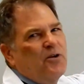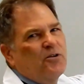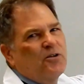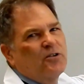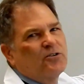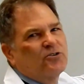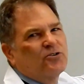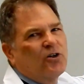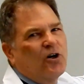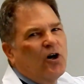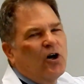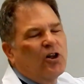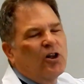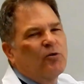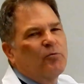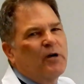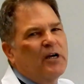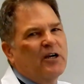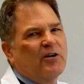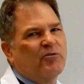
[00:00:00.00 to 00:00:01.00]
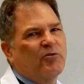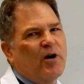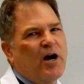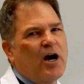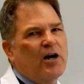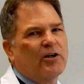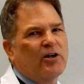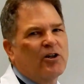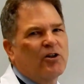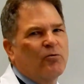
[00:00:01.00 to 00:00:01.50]
units all the way
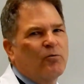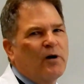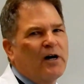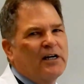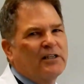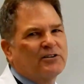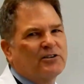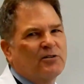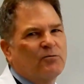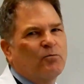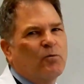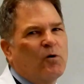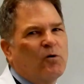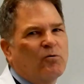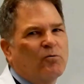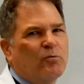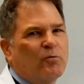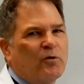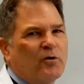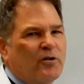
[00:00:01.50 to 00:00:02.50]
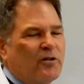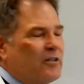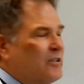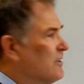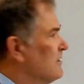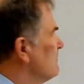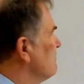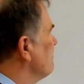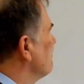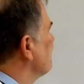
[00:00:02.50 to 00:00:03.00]
around, otherwise it won't work.